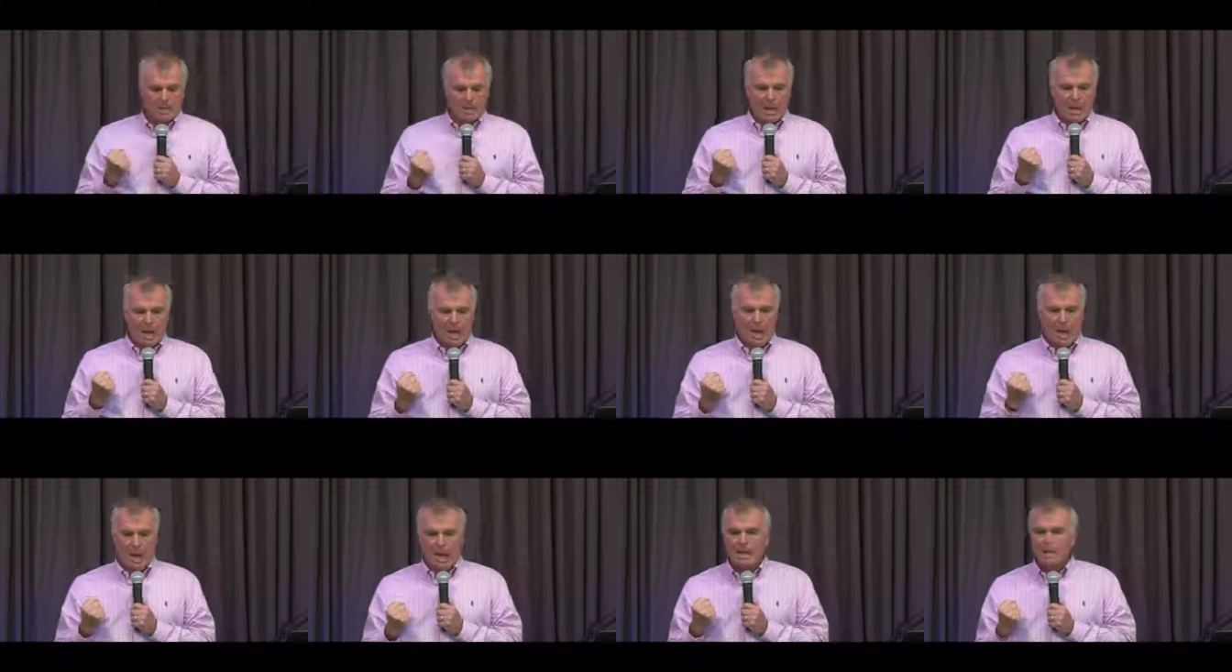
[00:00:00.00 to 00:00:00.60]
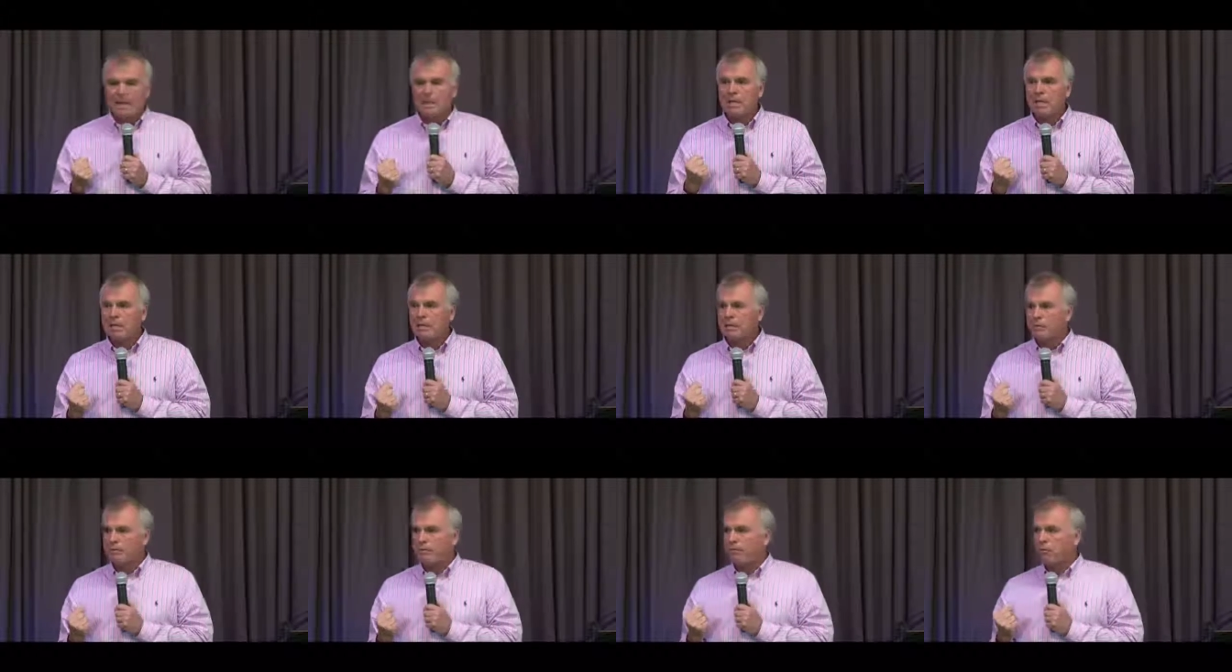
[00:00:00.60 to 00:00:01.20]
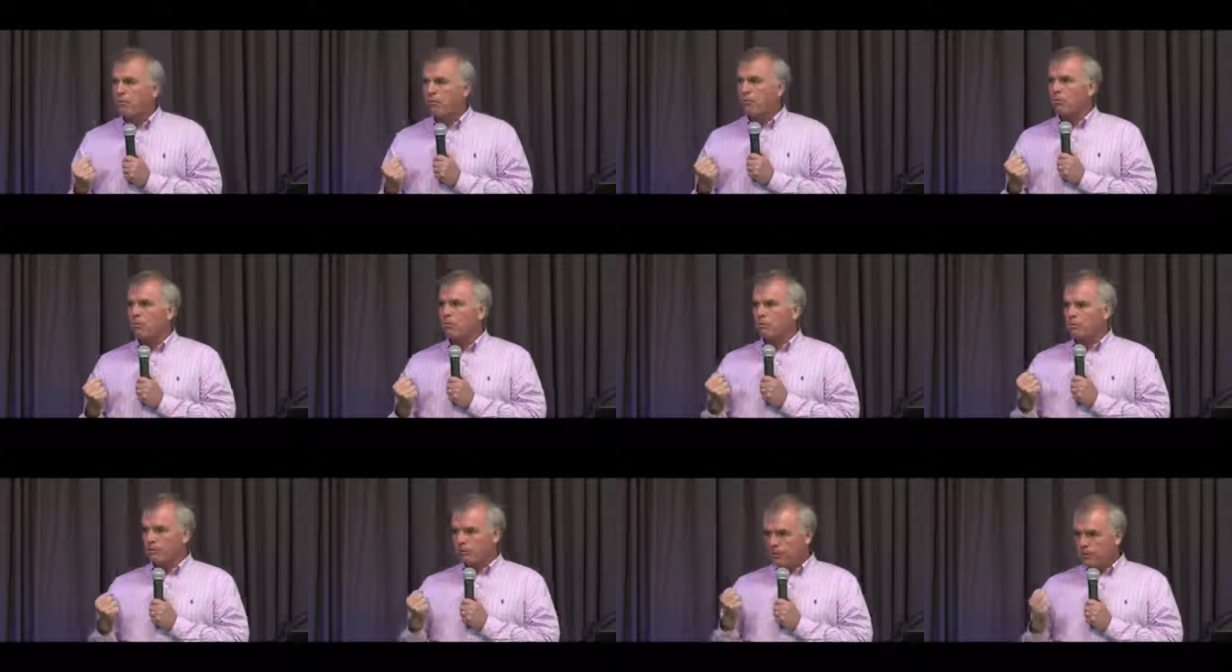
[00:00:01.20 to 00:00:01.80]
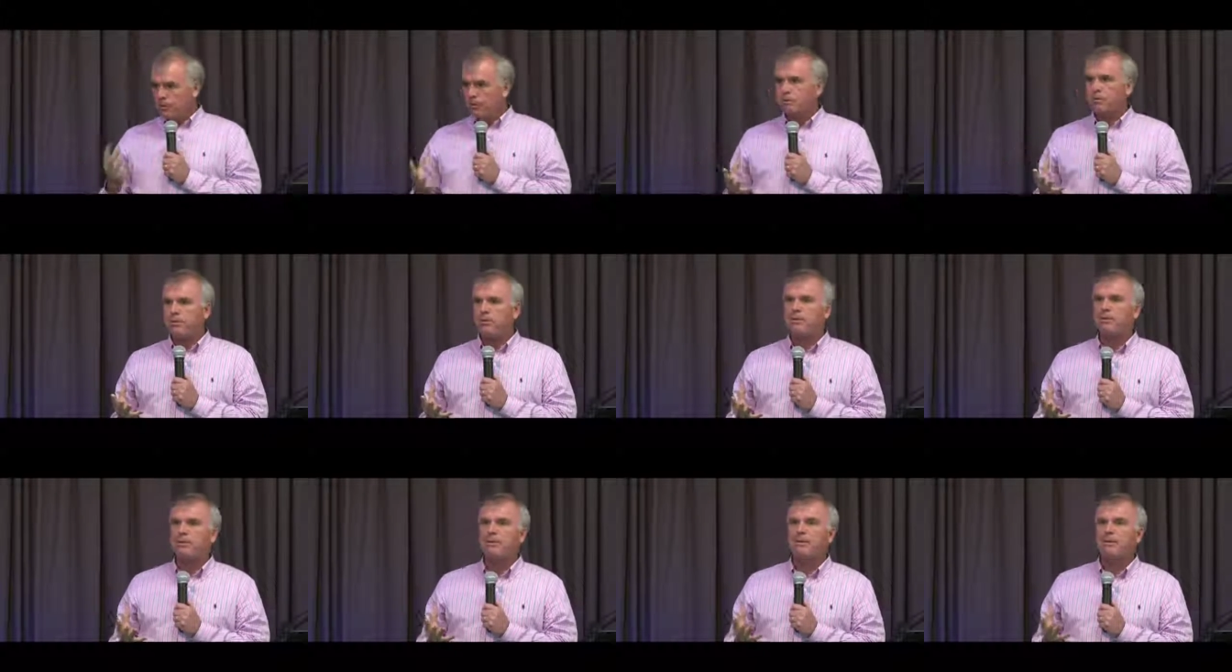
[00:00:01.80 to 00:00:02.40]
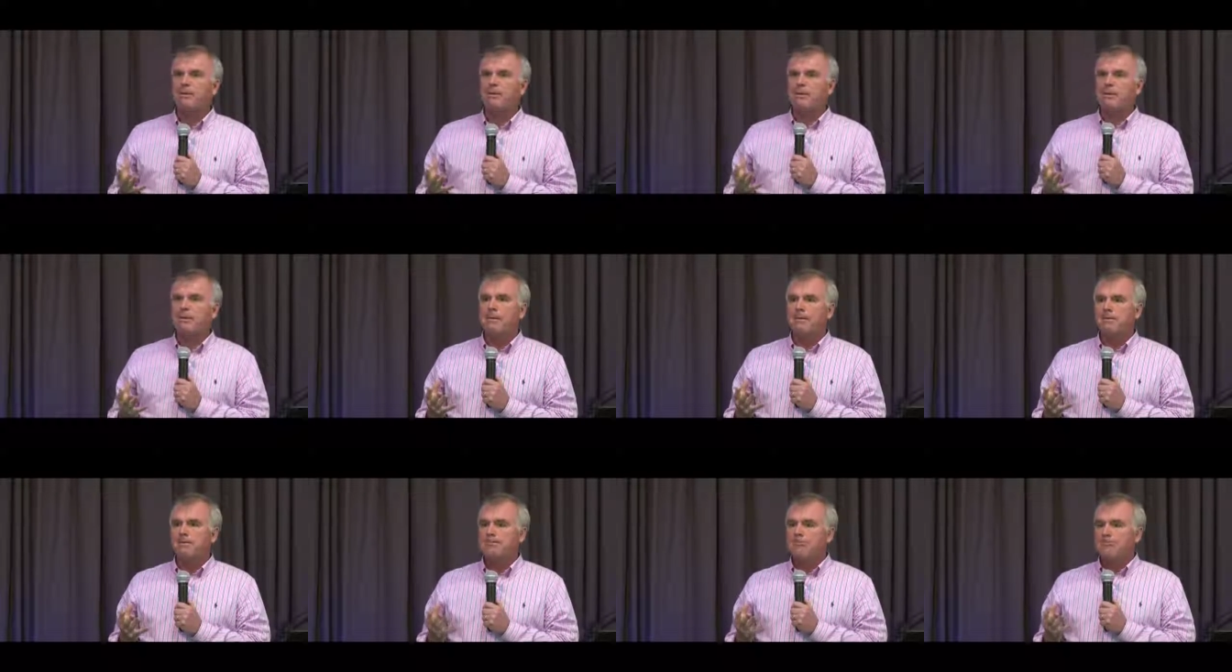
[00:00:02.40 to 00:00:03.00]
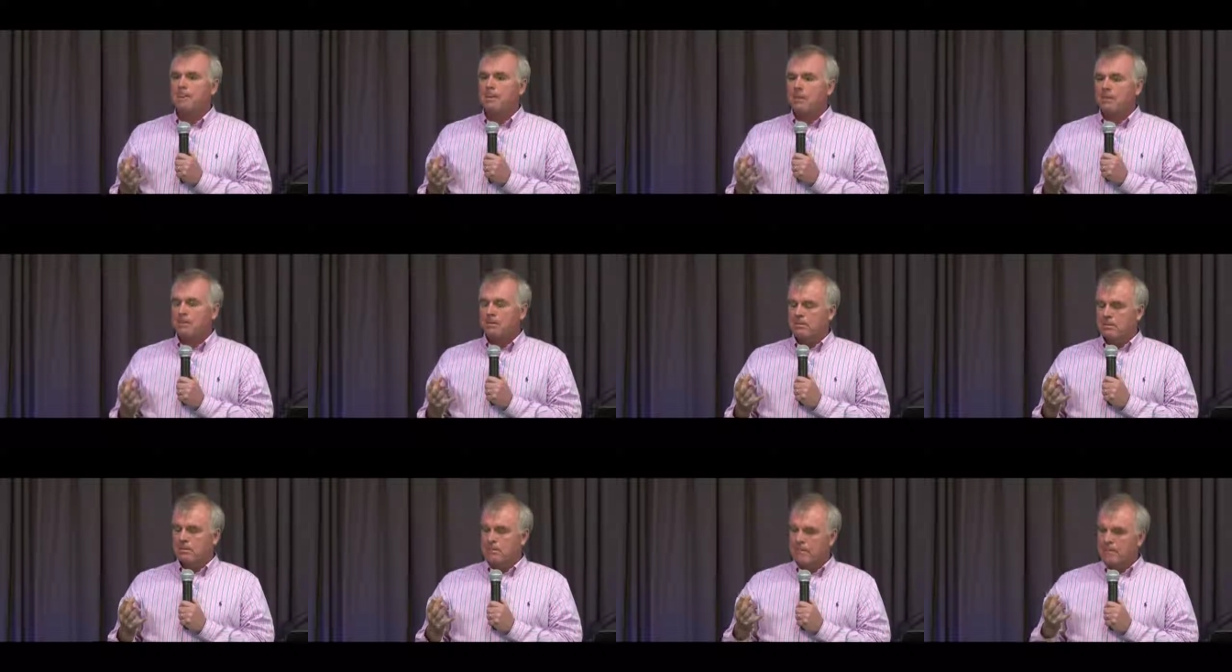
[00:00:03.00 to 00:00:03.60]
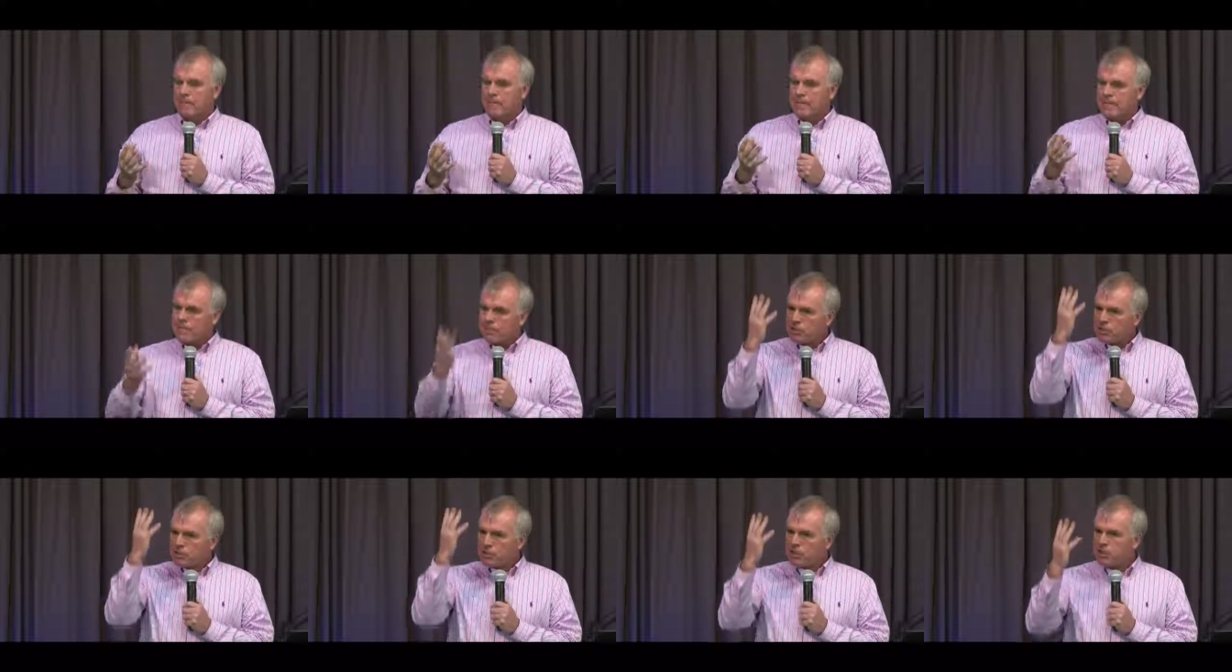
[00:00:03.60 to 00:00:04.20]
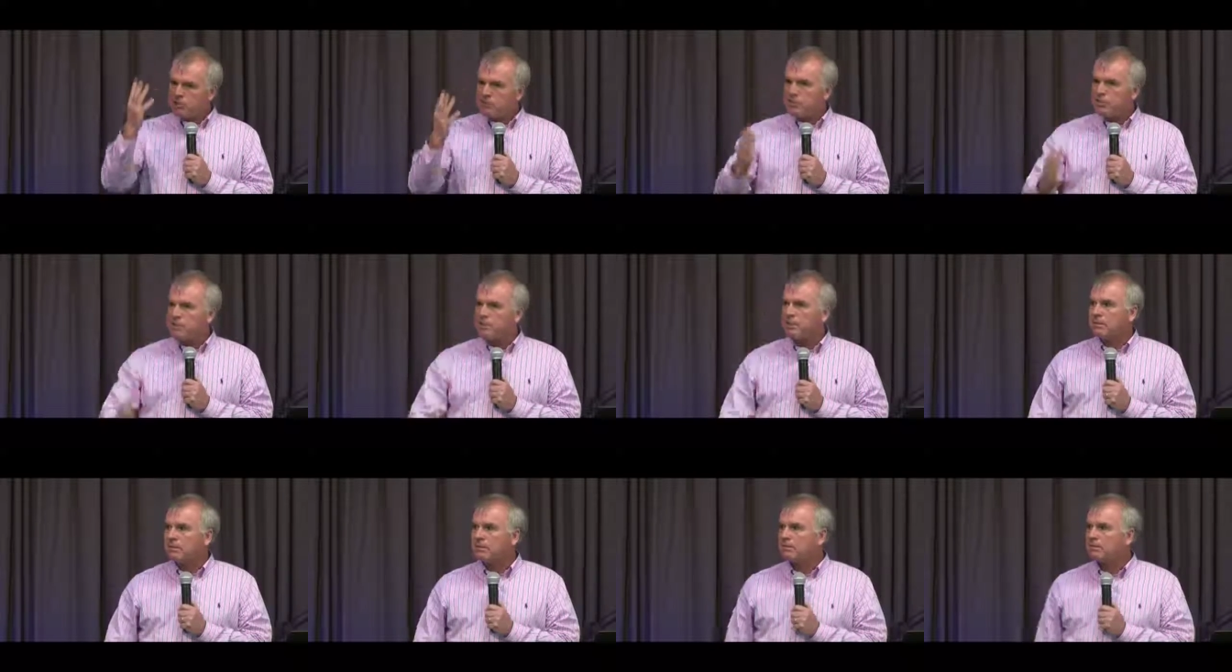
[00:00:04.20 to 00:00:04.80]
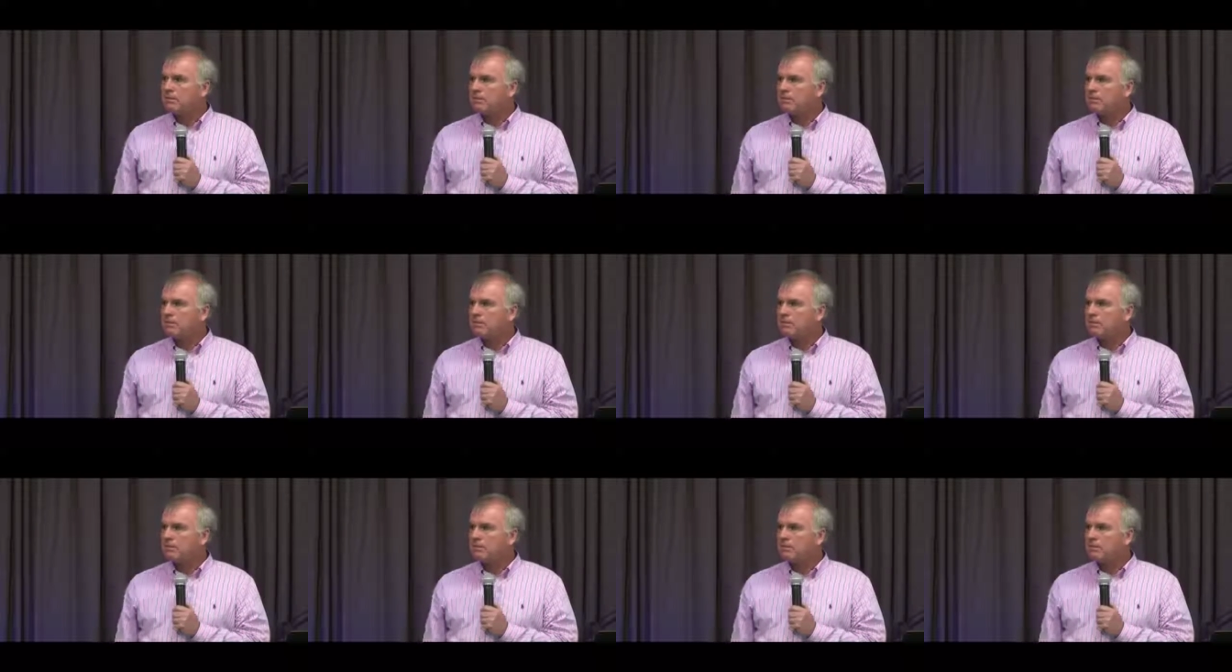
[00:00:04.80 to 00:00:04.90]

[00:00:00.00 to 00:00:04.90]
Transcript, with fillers: hunger for truth sent her on a mission.